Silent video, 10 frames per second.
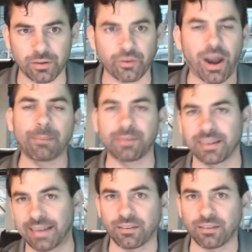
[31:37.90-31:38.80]
grabs a
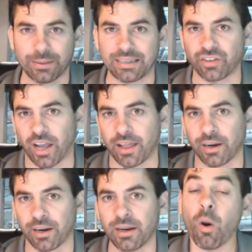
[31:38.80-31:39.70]
dance with each
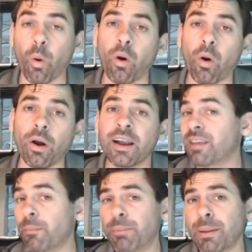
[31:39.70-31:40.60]
other, or
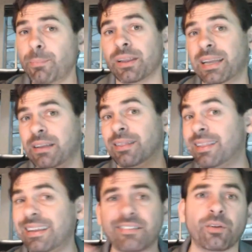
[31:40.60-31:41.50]
some people,
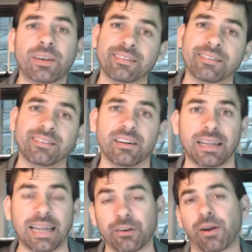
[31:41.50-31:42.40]
leads don't
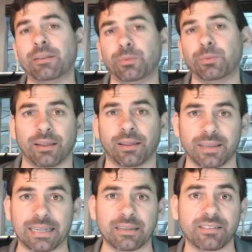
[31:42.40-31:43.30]
necessarily interact with other
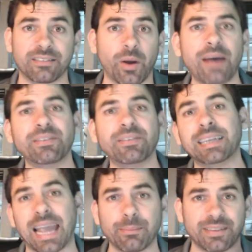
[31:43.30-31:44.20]
leads. So having
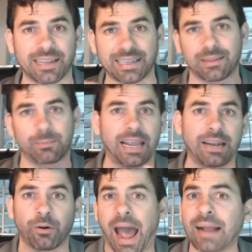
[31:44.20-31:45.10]
games that get them to
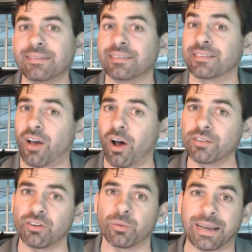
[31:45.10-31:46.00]
interact is
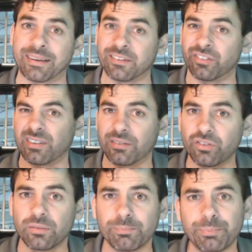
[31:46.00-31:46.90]
also a way to just
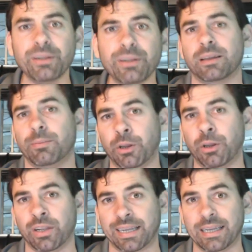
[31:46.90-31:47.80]
build the
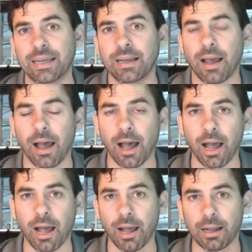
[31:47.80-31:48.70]
community.
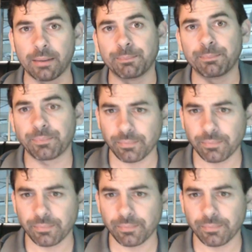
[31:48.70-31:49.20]
And